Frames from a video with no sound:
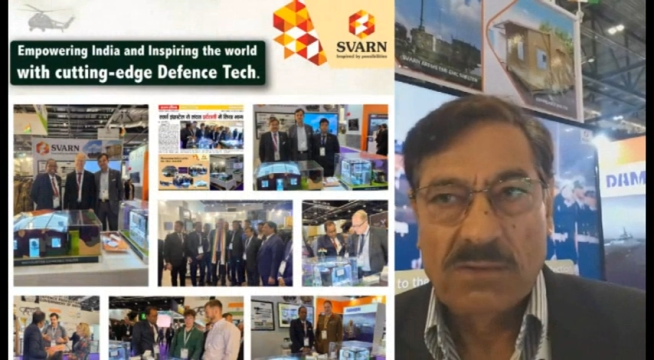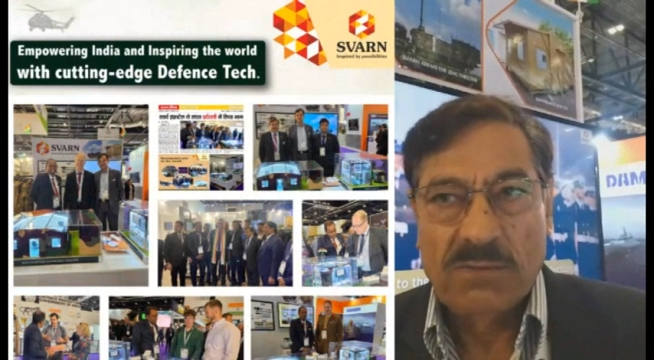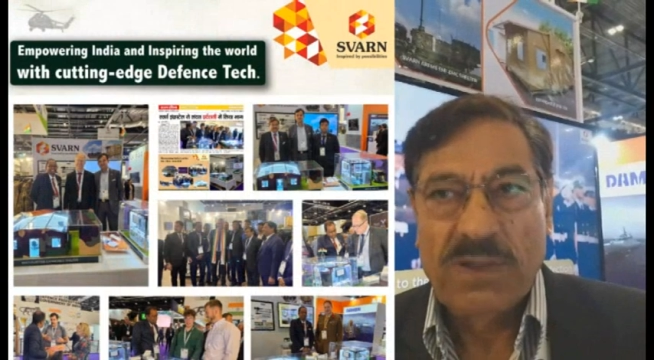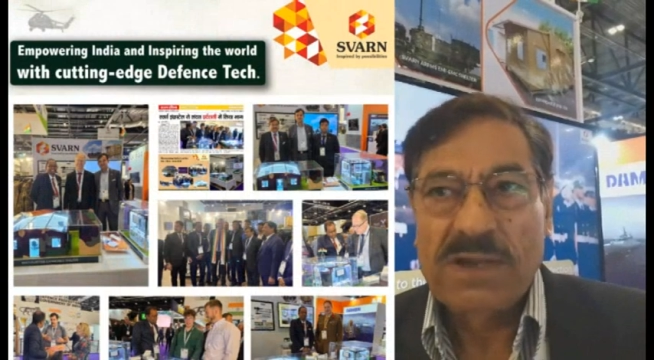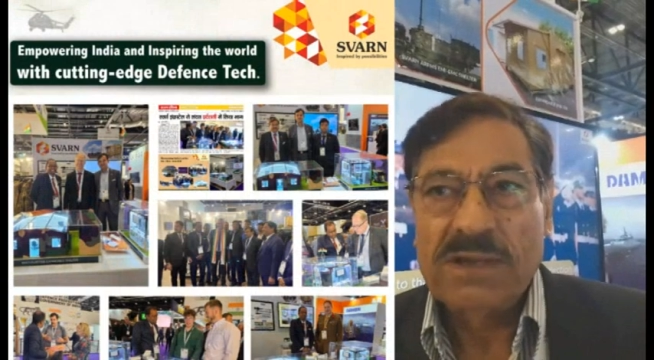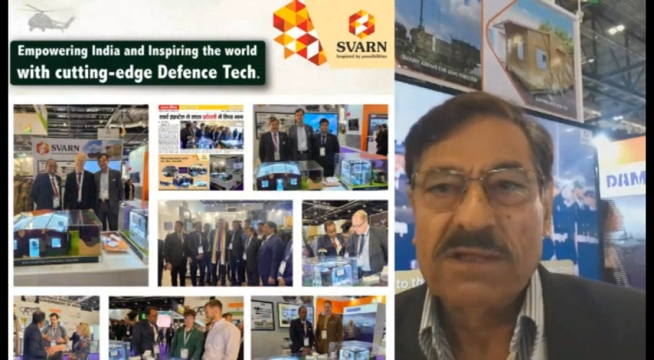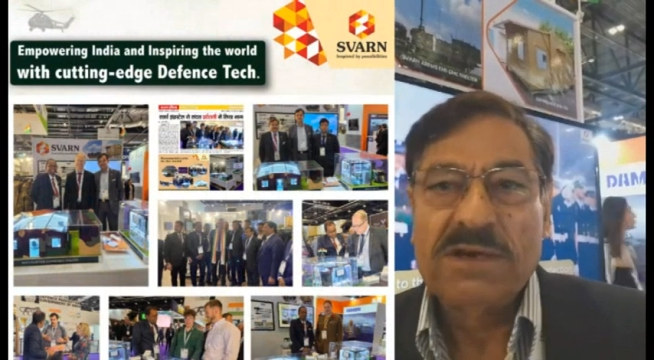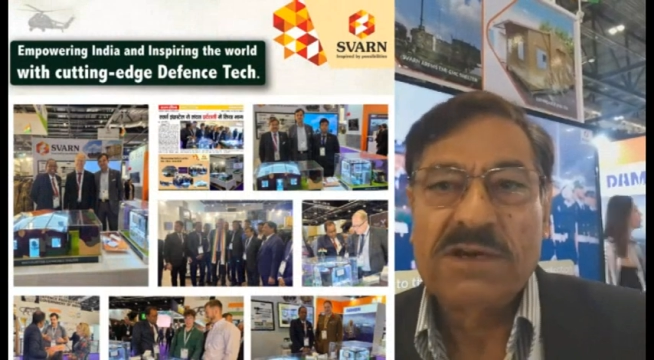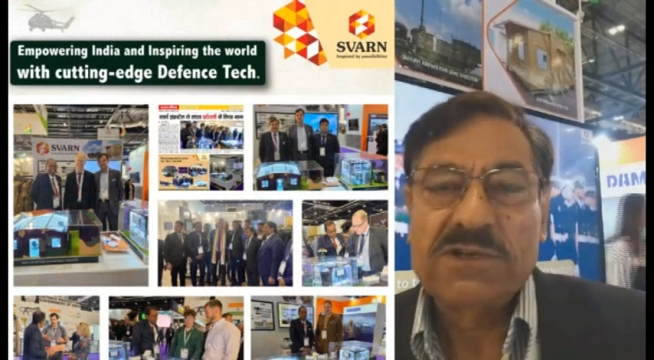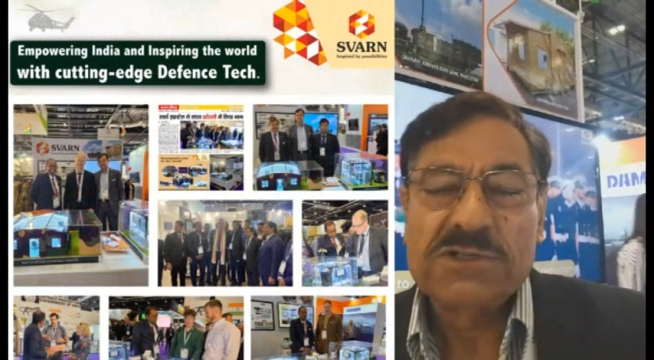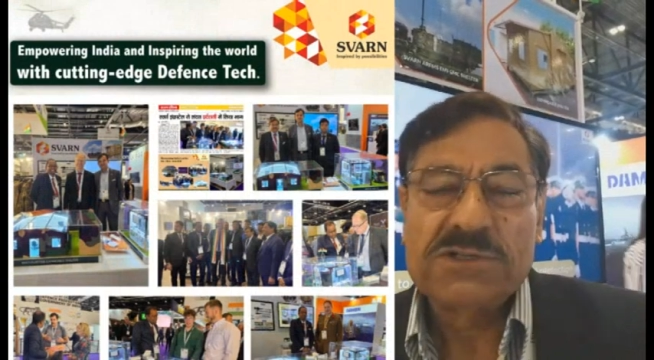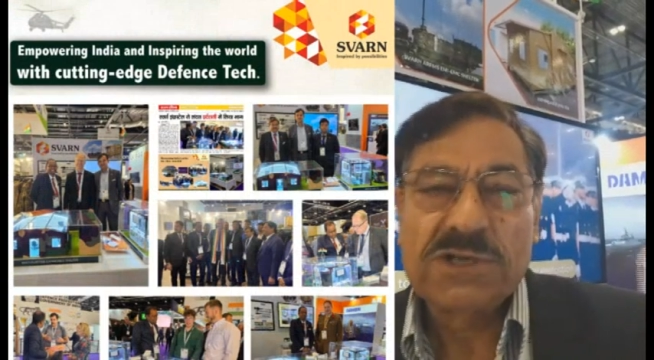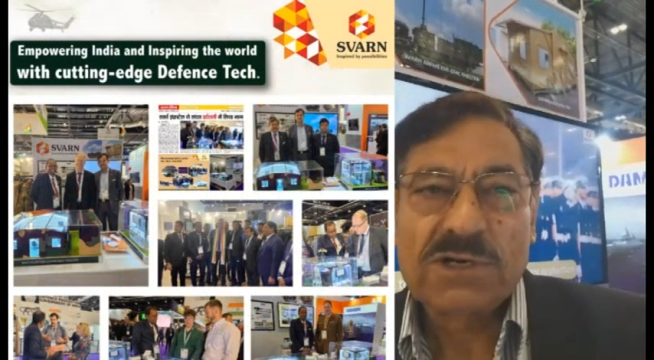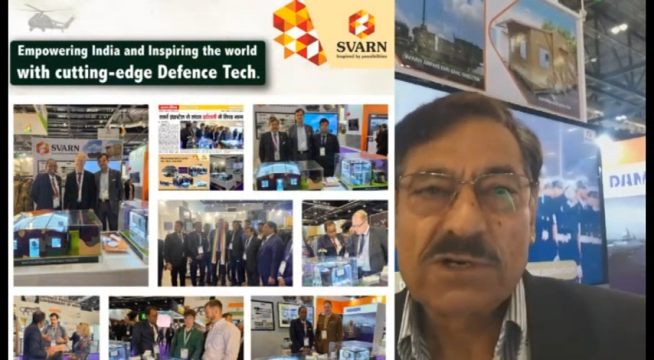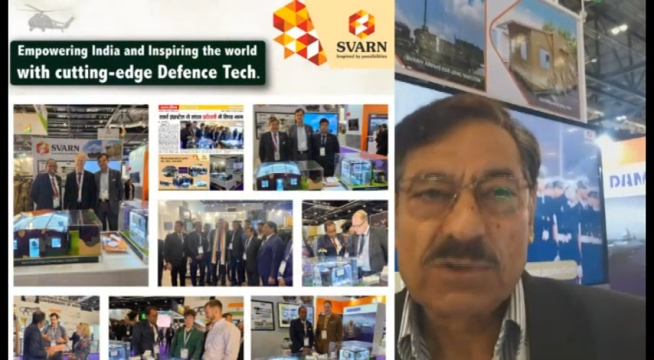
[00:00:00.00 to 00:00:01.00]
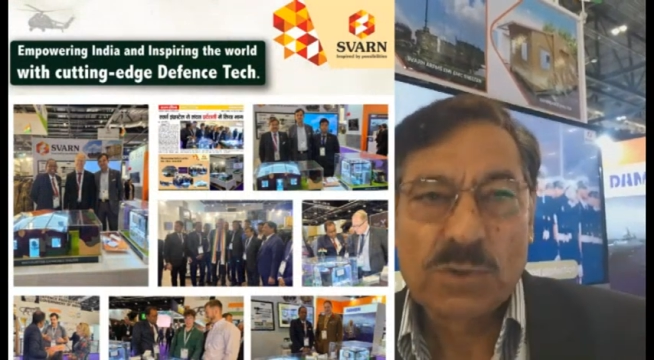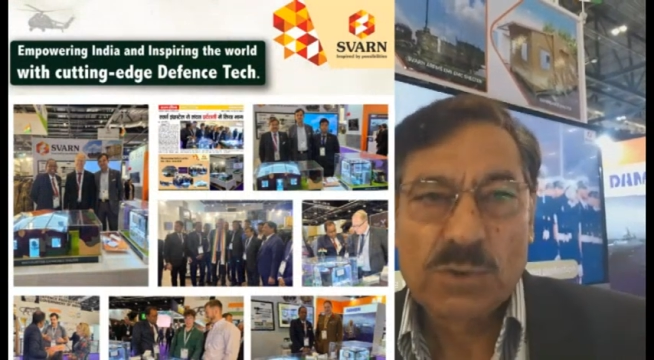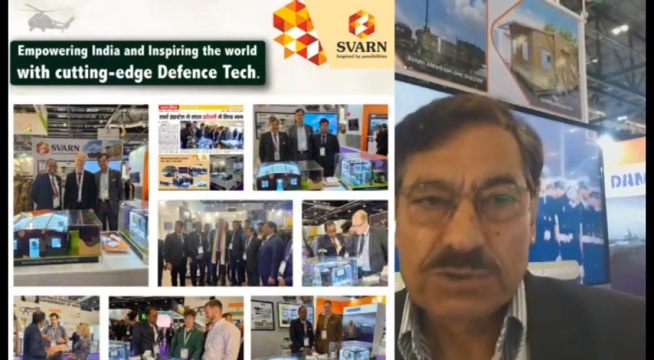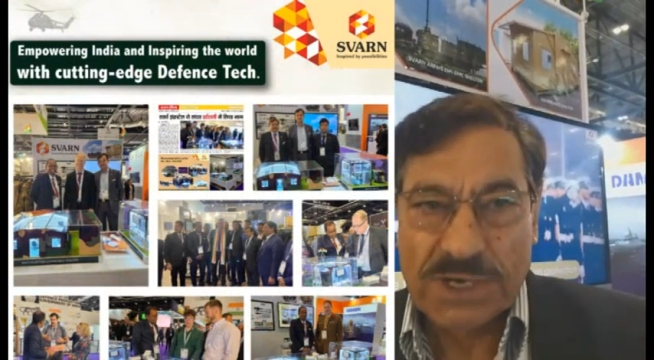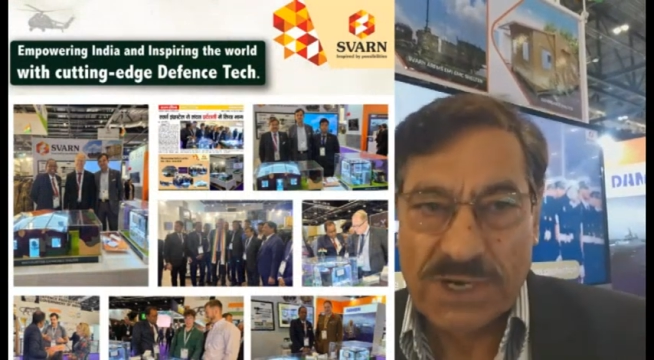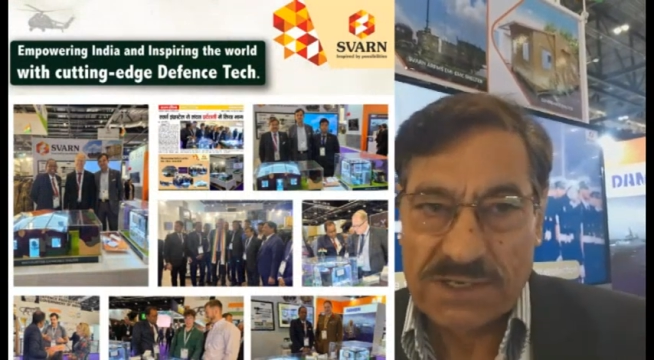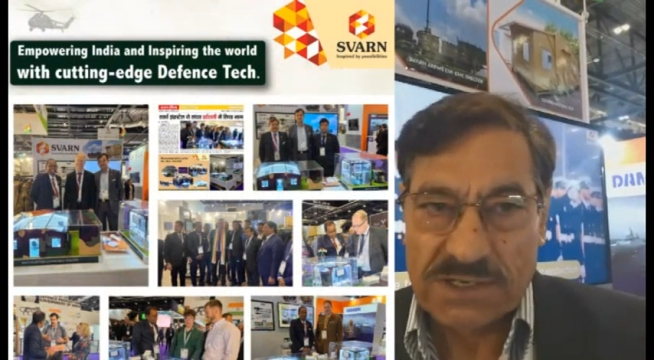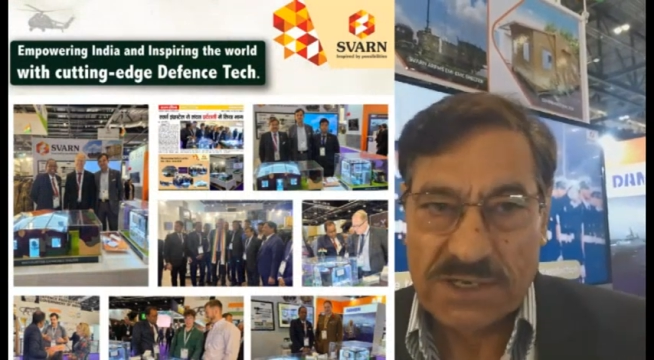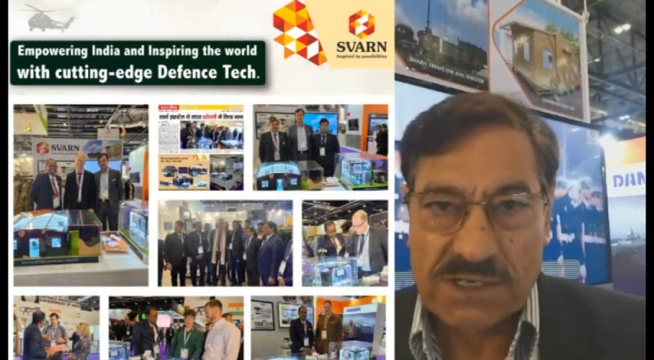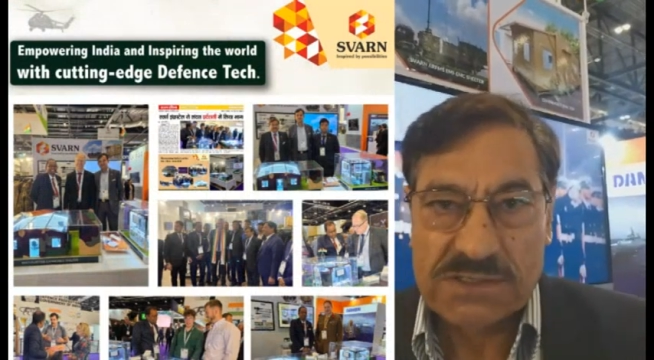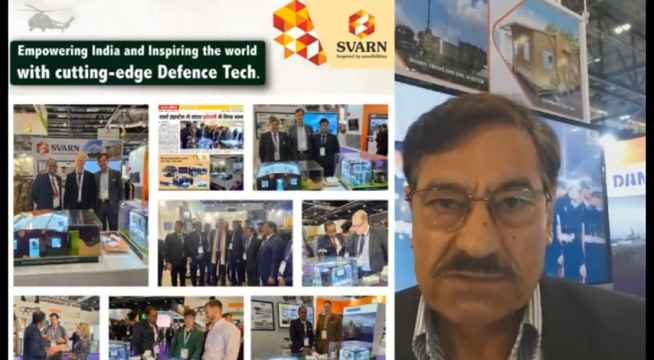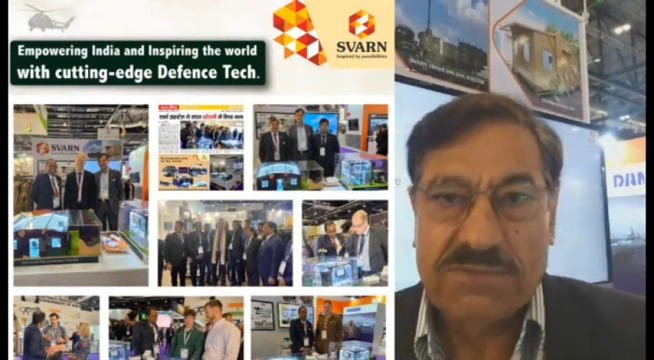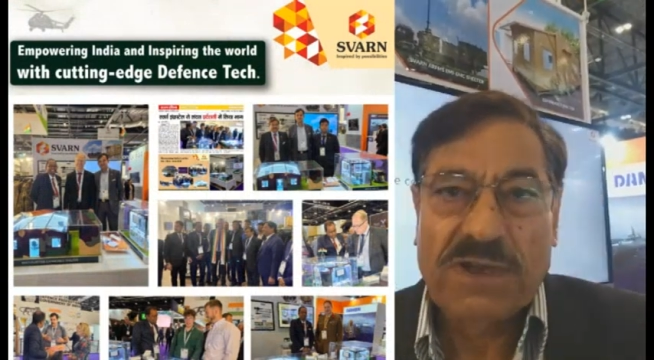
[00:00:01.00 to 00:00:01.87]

Well, in addition to shelters,